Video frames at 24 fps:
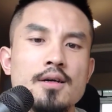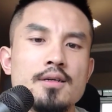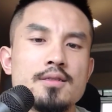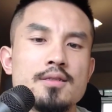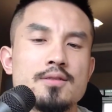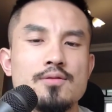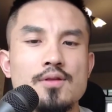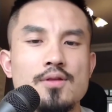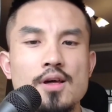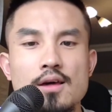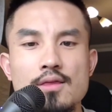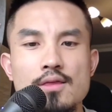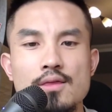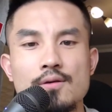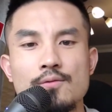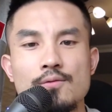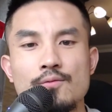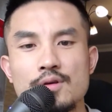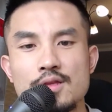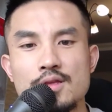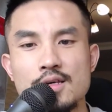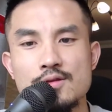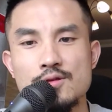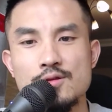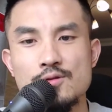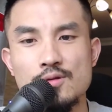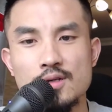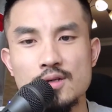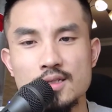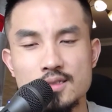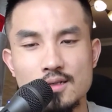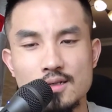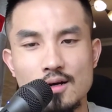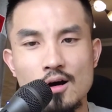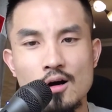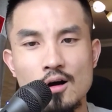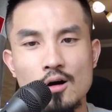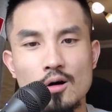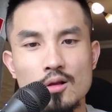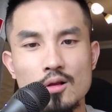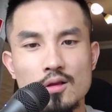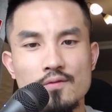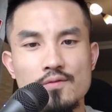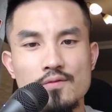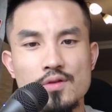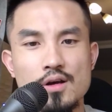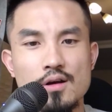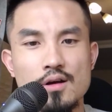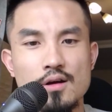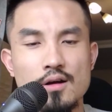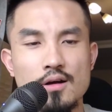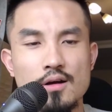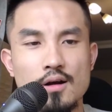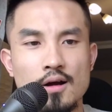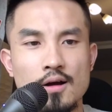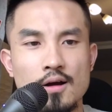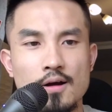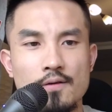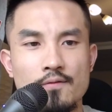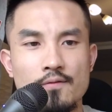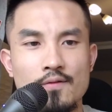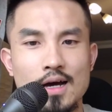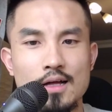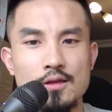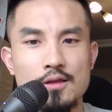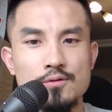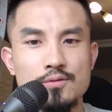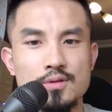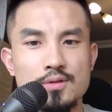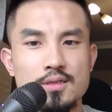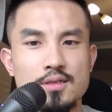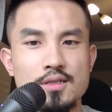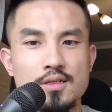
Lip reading: So then what they do is all of their values,